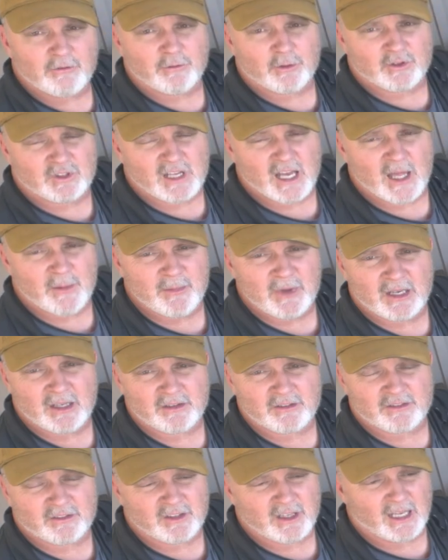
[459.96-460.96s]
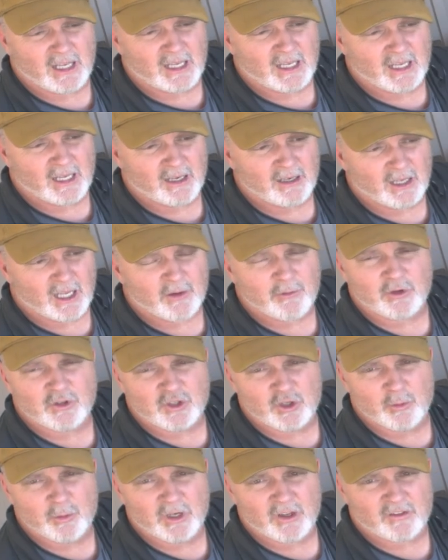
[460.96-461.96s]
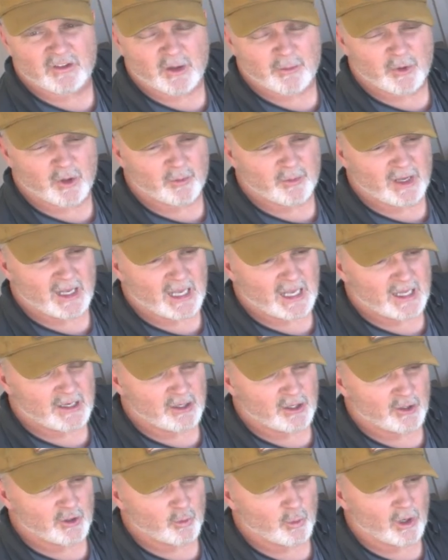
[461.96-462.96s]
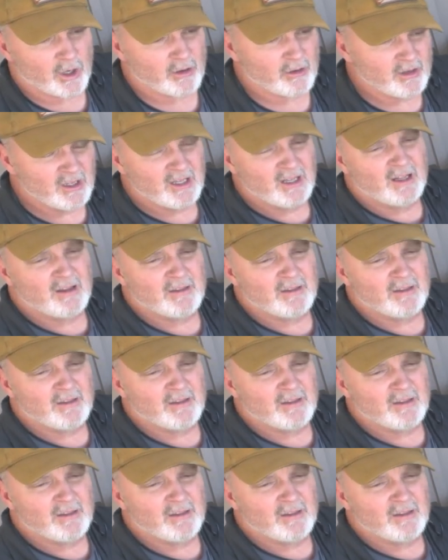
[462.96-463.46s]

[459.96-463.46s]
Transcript: it for 10 minutes, and every 2 minutes I put my head underwater.